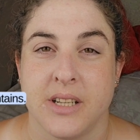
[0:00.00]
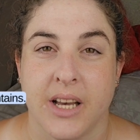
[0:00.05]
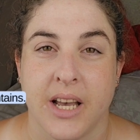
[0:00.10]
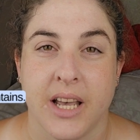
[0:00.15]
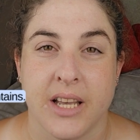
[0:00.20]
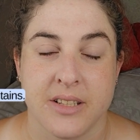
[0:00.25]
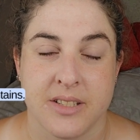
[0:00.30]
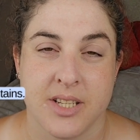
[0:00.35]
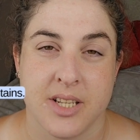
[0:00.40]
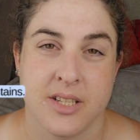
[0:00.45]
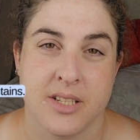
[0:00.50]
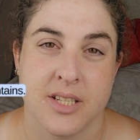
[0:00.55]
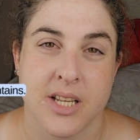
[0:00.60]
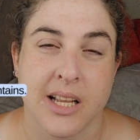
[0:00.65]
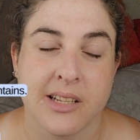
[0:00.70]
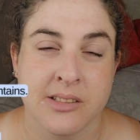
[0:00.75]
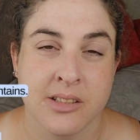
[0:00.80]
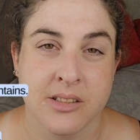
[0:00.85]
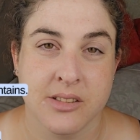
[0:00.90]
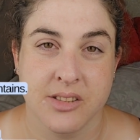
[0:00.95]
It's a
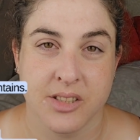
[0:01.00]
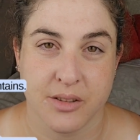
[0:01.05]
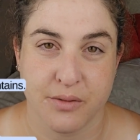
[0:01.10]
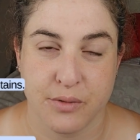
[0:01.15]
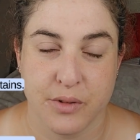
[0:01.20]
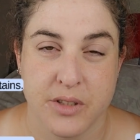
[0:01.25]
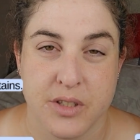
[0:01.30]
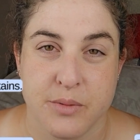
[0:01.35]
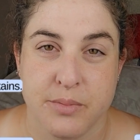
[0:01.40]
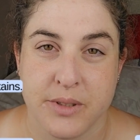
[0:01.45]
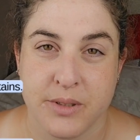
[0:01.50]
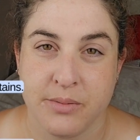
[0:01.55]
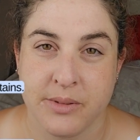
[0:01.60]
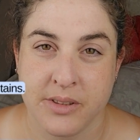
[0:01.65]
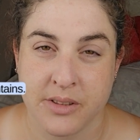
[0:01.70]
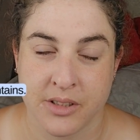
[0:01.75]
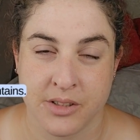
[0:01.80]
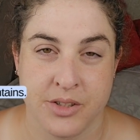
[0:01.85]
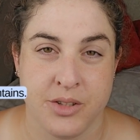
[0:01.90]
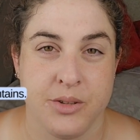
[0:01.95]
subtle difference between
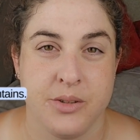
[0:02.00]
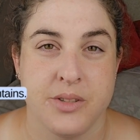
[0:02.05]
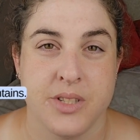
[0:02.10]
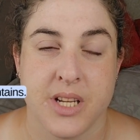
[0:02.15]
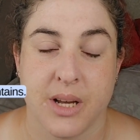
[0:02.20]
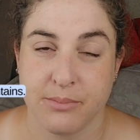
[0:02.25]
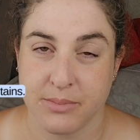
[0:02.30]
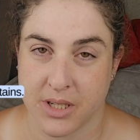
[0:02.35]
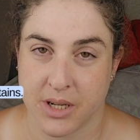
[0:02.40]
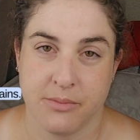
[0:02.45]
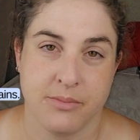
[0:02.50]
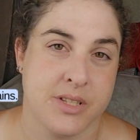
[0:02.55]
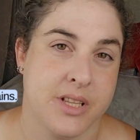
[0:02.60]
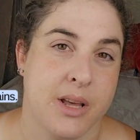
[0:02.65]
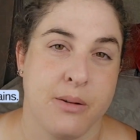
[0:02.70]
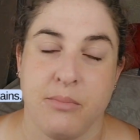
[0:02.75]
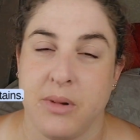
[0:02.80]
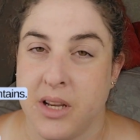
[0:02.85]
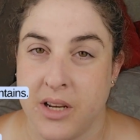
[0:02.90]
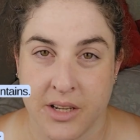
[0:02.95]
the two. Sometimes they
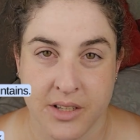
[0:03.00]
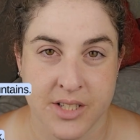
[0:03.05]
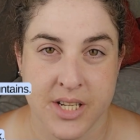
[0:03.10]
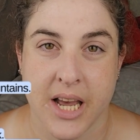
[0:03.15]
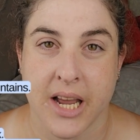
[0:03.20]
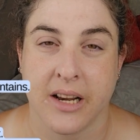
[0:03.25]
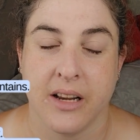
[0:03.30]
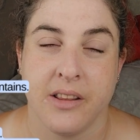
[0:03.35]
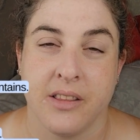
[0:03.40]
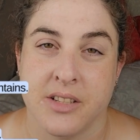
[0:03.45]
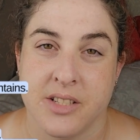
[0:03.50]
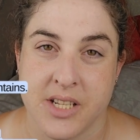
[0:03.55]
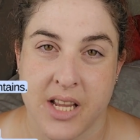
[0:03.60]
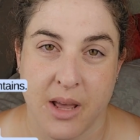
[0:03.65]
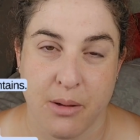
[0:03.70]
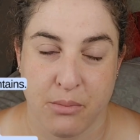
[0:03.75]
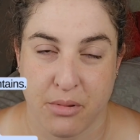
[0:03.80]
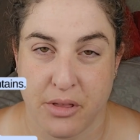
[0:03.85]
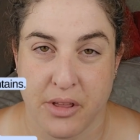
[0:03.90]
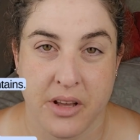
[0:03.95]
mean exactly the
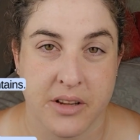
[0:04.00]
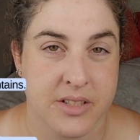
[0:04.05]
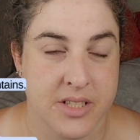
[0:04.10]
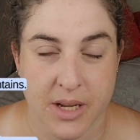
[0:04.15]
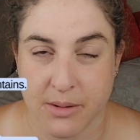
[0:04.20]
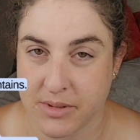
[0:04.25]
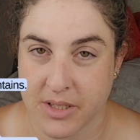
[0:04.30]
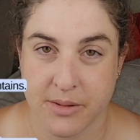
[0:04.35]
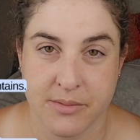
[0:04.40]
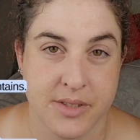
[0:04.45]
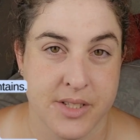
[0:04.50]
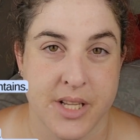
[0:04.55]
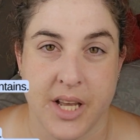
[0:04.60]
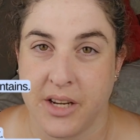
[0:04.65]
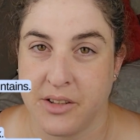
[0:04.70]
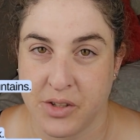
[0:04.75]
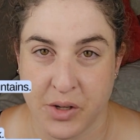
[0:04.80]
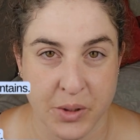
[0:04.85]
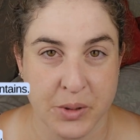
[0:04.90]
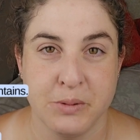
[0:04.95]
same thing, sometimes they
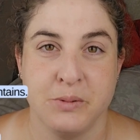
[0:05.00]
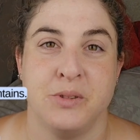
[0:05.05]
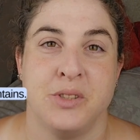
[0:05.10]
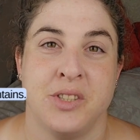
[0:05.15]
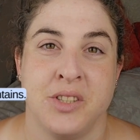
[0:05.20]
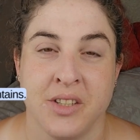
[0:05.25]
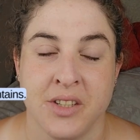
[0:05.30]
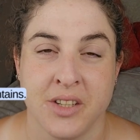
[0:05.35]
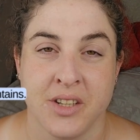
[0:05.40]
don't.